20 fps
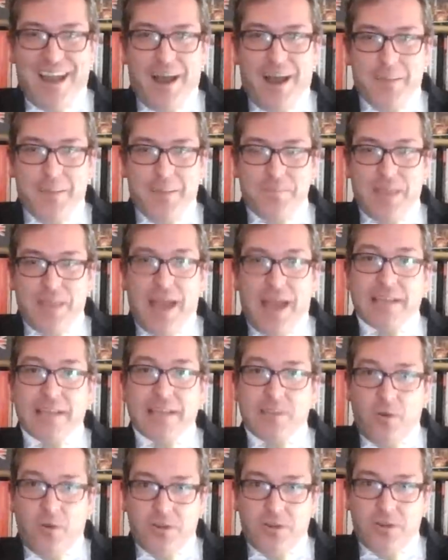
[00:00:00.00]
Um,
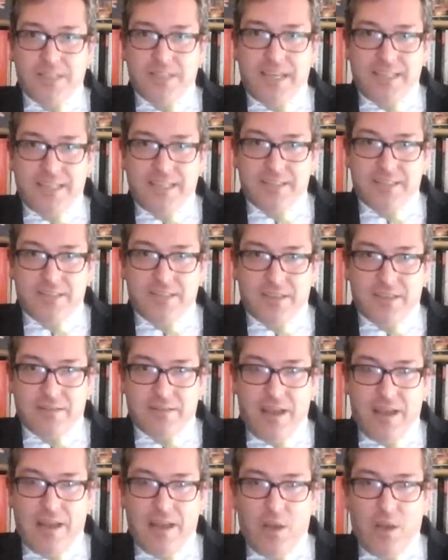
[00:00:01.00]
as long as that isn't a,
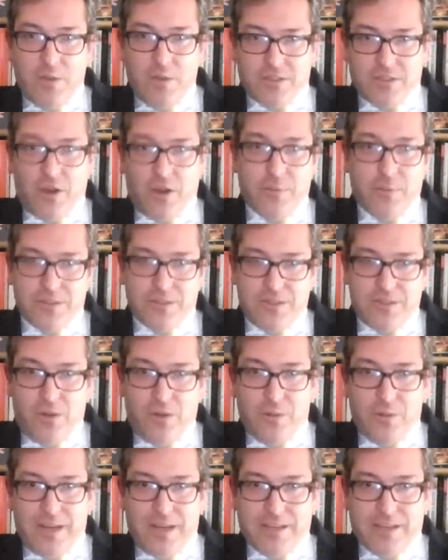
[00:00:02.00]
a, lowest common
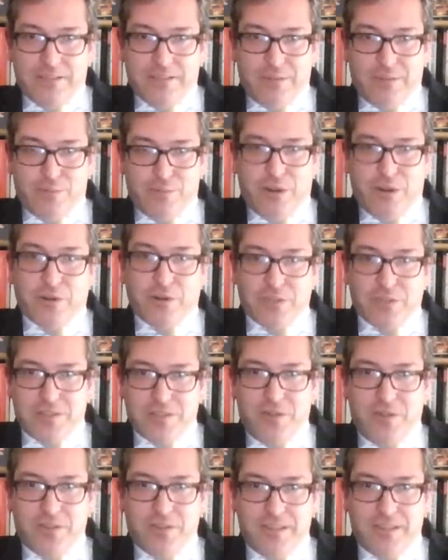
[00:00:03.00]
denominator approach,
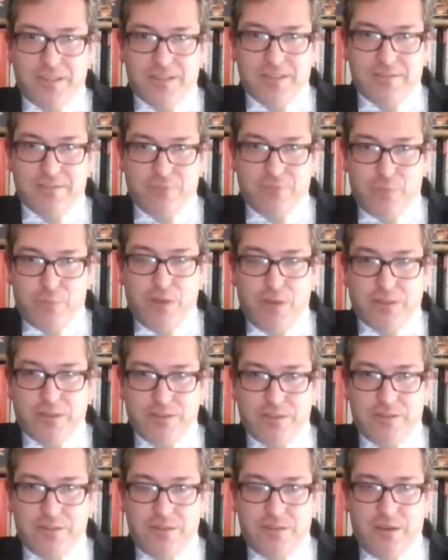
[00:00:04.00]
as long as it's a
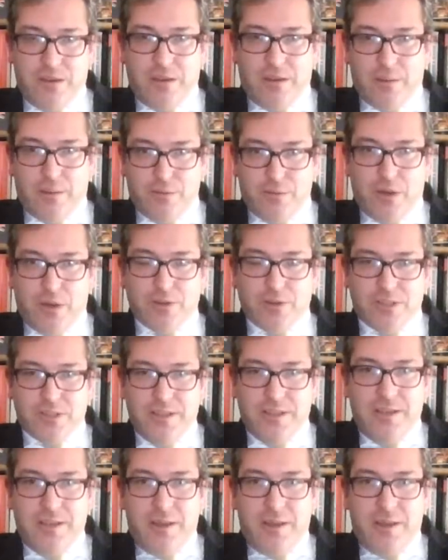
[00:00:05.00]
robust uh, approach.